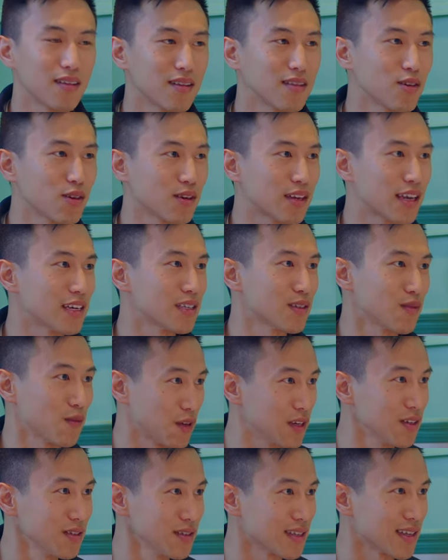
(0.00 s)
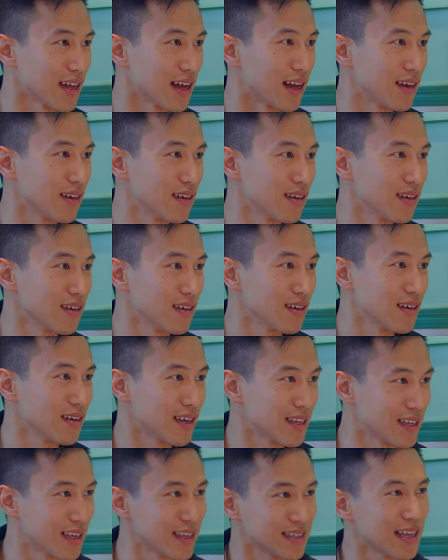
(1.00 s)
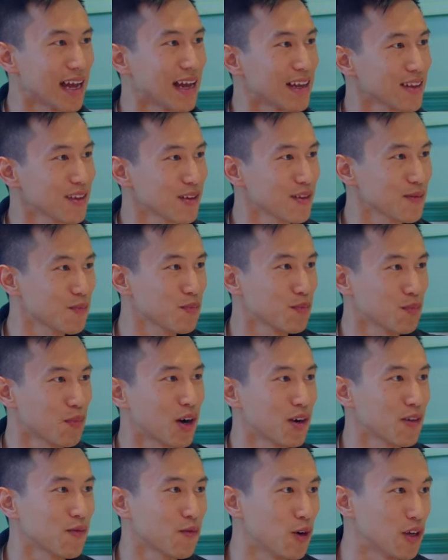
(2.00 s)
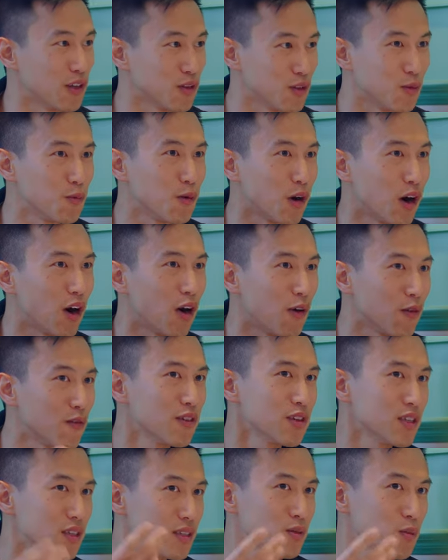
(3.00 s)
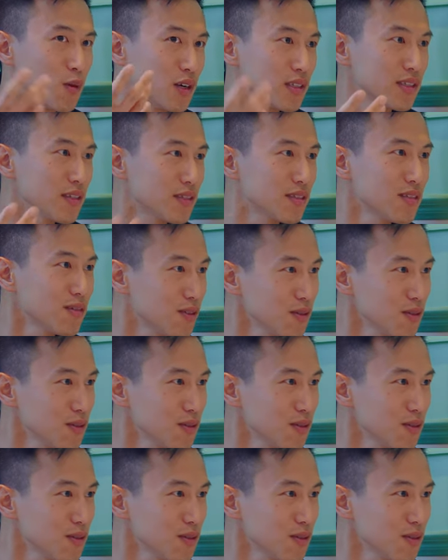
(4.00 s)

your guest feels that. Is that part of what you always wanted to